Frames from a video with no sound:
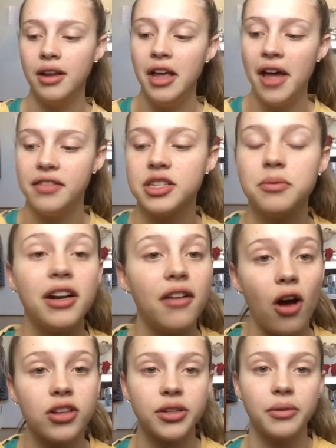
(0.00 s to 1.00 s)
this is when
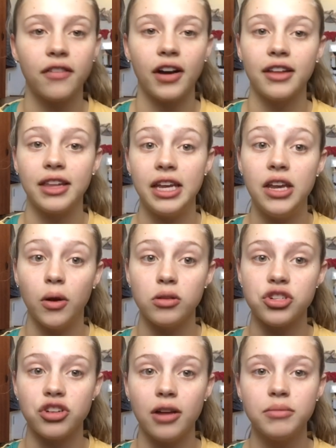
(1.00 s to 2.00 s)
also whenever I got the ketone
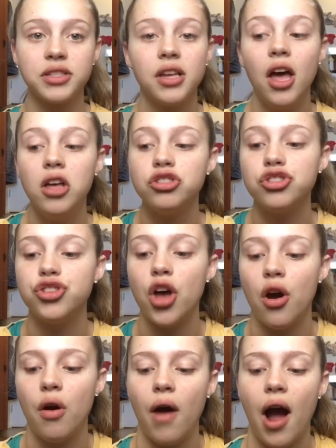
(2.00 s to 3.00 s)
strips. So
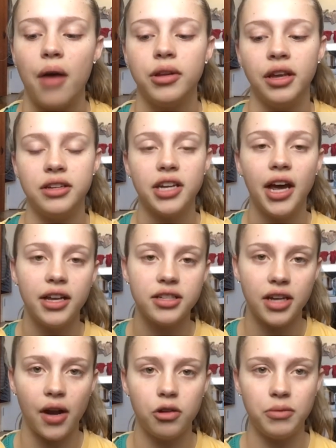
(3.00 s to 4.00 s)
I would like test
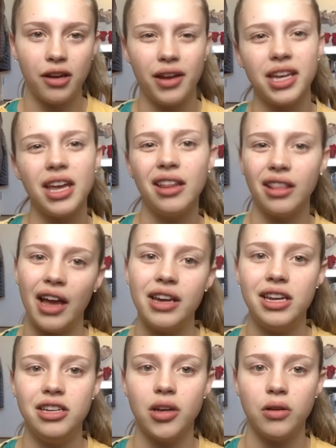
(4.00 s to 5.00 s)
and I would be like in light
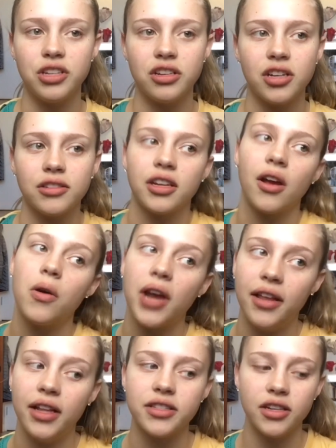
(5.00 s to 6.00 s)
ketosis, and I was like, okay,
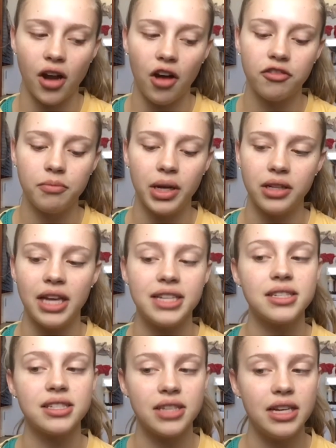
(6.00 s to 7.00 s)
that's enough. But like
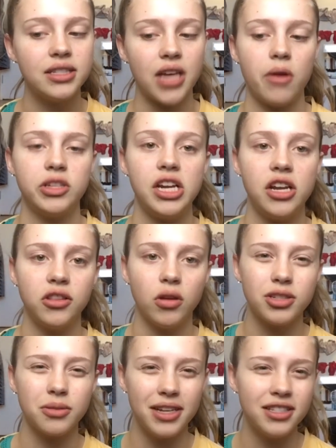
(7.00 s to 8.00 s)
since I was eating those
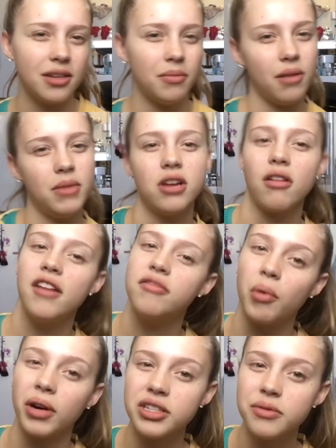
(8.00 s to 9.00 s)
sweets, it made me crave
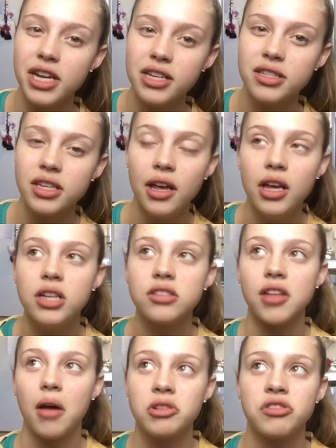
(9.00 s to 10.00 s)
more sweets. So
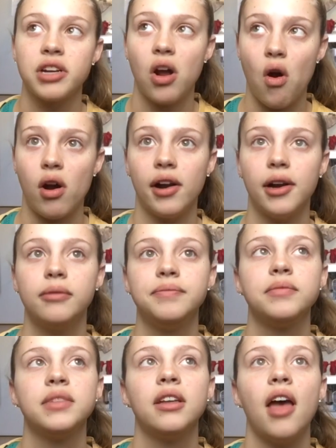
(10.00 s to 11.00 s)
that was really hard.
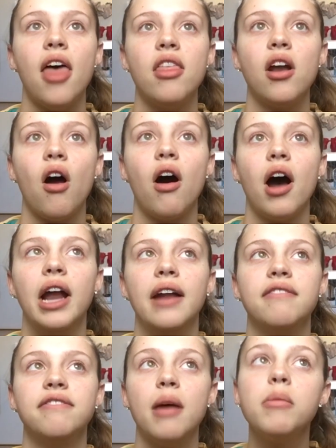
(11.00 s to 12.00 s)
And then on
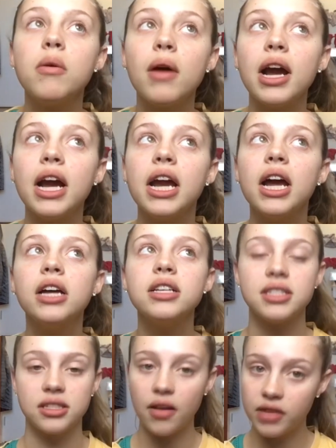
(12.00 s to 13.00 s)
February
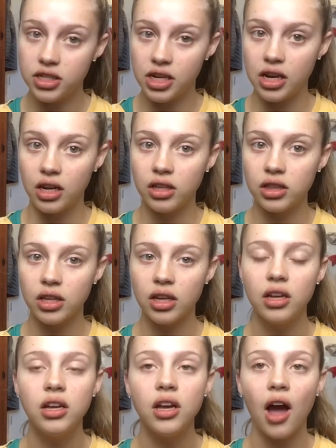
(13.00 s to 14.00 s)
17th,
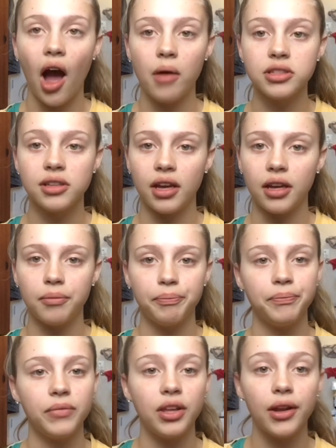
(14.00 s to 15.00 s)
I was like,
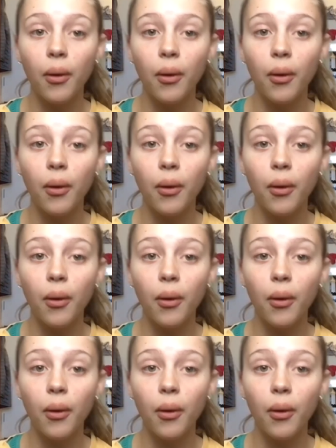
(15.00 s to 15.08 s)
you know